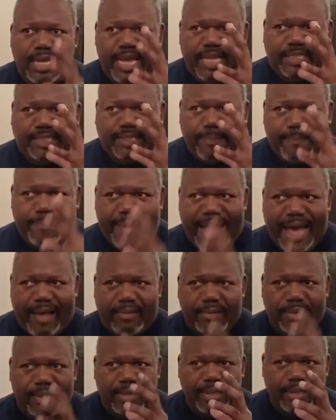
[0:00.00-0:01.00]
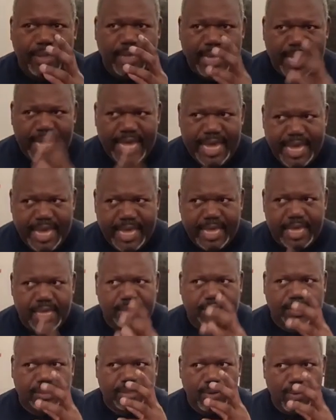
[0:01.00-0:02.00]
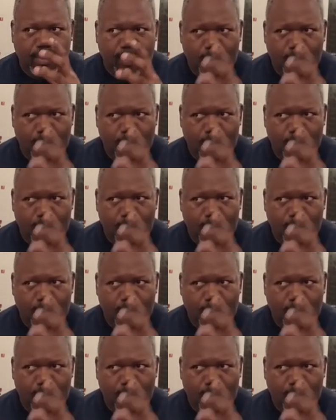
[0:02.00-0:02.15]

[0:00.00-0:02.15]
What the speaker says: It's about his